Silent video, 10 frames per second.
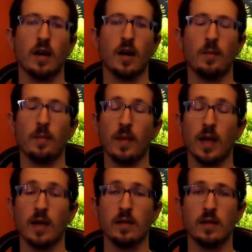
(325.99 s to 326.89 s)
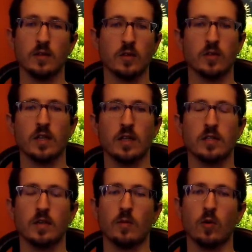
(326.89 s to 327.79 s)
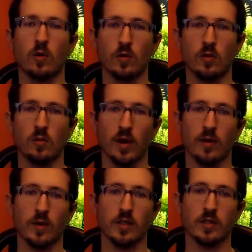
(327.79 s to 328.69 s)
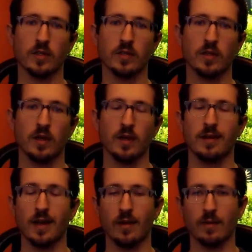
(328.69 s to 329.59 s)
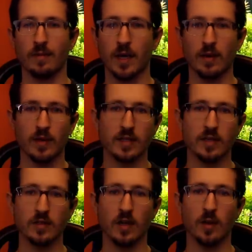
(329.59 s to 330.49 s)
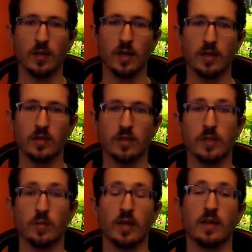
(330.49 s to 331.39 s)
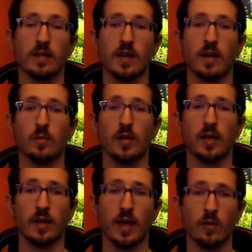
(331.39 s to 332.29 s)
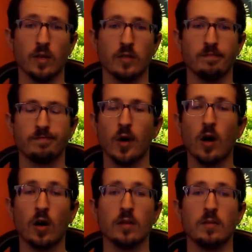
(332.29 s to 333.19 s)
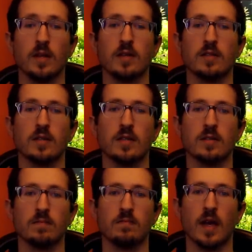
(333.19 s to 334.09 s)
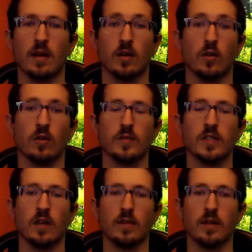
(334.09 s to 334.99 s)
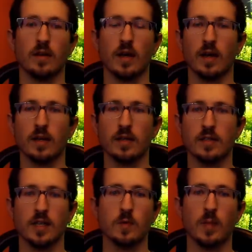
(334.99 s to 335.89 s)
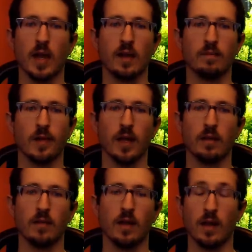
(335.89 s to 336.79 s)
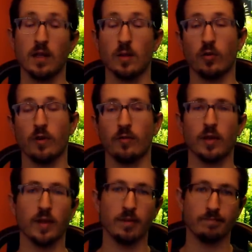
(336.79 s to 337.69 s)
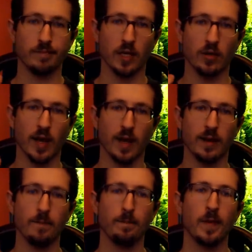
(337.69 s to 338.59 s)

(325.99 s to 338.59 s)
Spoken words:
and the associated subcortical brain regions. Now, I know that sounds complicated, so let's break that down in plain language. All it means is that a nerve cell that can sense pain, like in the periphery, like in your hand,